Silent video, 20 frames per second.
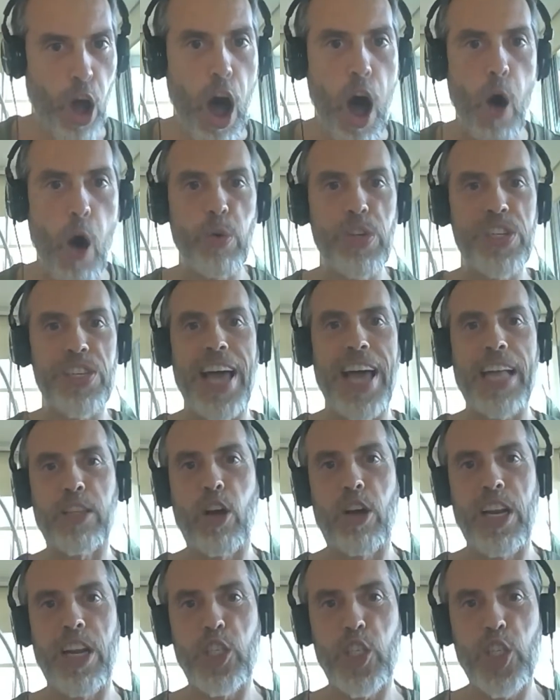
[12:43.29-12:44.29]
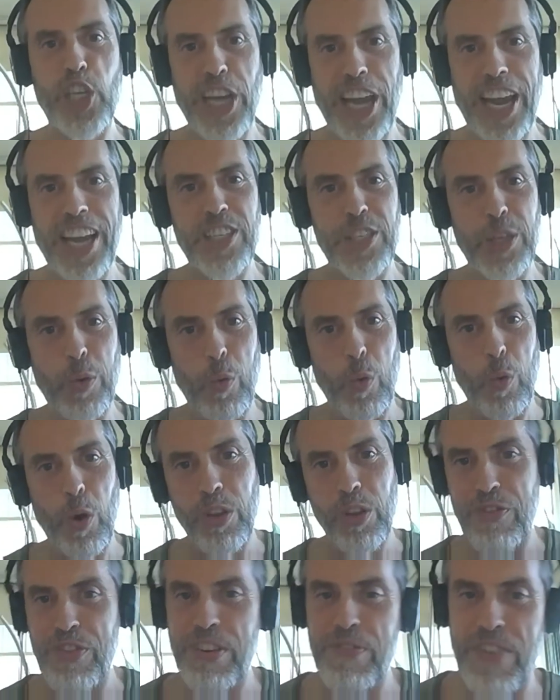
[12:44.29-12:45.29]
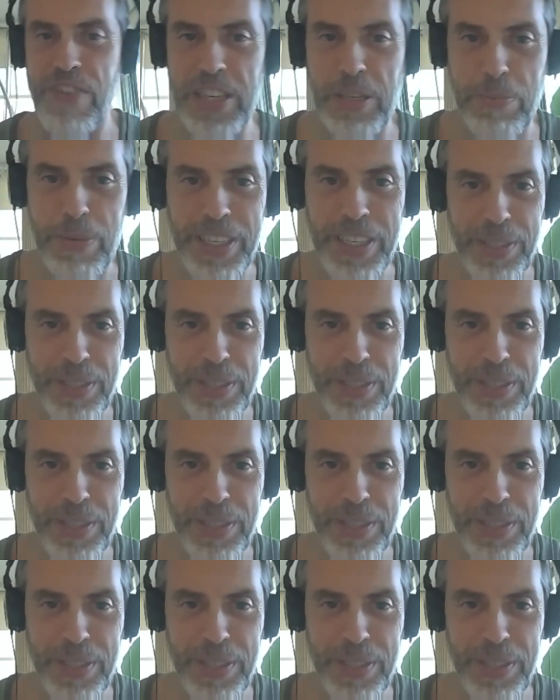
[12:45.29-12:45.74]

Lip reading: How is that going to change the world of investment?